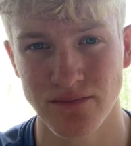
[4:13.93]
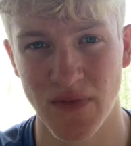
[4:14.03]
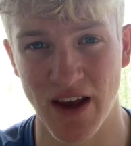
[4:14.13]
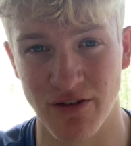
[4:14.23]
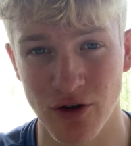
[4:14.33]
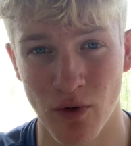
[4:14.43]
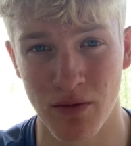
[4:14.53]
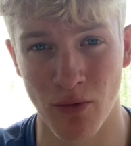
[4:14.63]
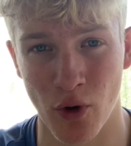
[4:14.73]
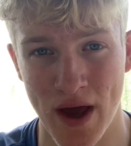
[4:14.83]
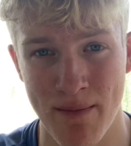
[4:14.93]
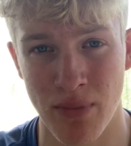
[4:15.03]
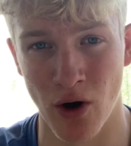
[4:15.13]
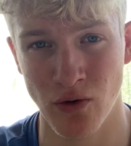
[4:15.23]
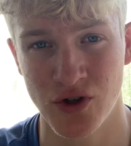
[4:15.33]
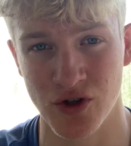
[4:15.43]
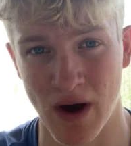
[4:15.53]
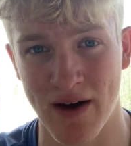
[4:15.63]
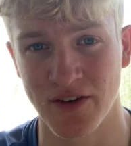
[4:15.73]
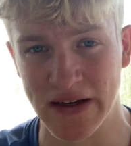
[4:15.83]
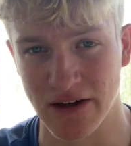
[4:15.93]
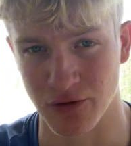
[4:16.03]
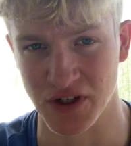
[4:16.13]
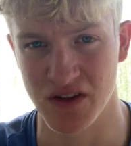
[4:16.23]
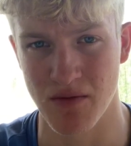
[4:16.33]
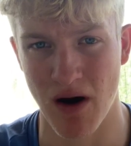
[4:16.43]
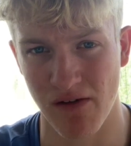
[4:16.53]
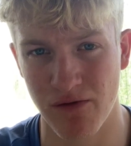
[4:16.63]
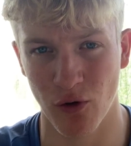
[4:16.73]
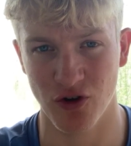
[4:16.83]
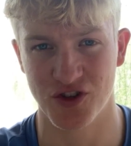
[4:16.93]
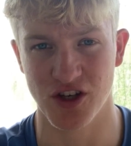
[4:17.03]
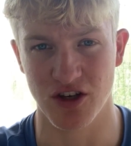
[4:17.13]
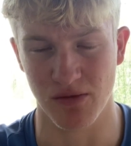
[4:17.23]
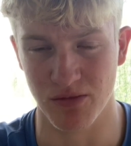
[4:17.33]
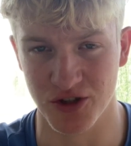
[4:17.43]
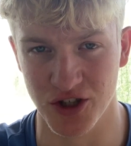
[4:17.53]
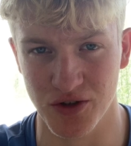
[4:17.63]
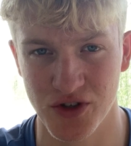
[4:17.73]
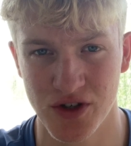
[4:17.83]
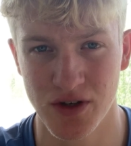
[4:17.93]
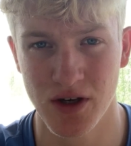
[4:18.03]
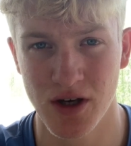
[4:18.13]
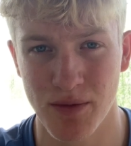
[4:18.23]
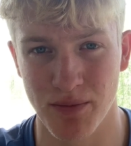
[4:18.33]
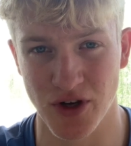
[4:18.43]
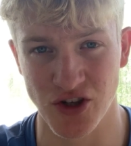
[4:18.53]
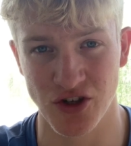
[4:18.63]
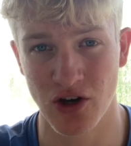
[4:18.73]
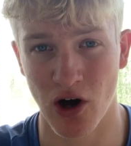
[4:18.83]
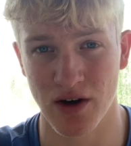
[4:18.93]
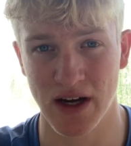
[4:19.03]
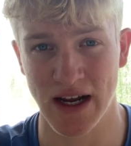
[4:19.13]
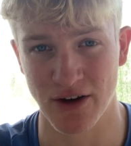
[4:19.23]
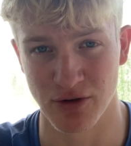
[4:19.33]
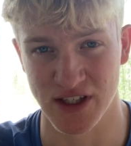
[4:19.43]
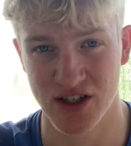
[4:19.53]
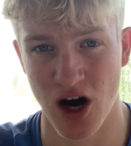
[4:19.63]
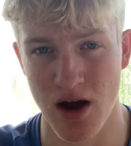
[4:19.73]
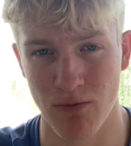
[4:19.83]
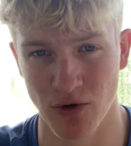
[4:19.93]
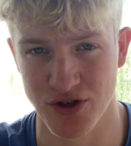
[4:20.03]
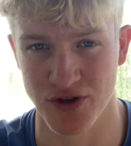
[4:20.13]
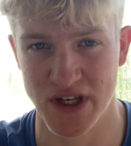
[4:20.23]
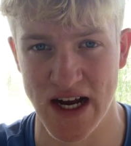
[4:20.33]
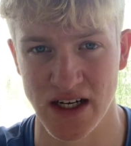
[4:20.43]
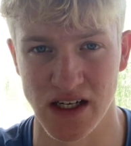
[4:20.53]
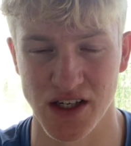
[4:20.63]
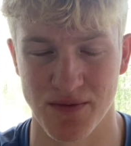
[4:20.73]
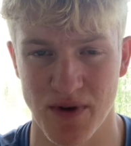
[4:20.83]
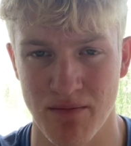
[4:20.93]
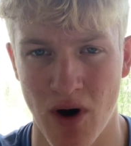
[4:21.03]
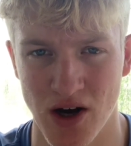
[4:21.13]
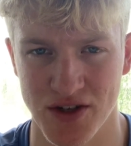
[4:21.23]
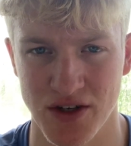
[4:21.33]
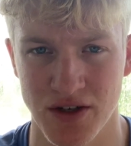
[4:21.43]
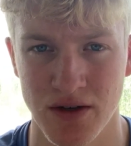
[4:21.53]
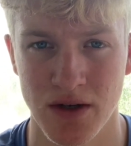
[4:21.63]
If you want more impulse, you have to increase the amount of force that you can produce, because you can't increase time once your technique has been mastered.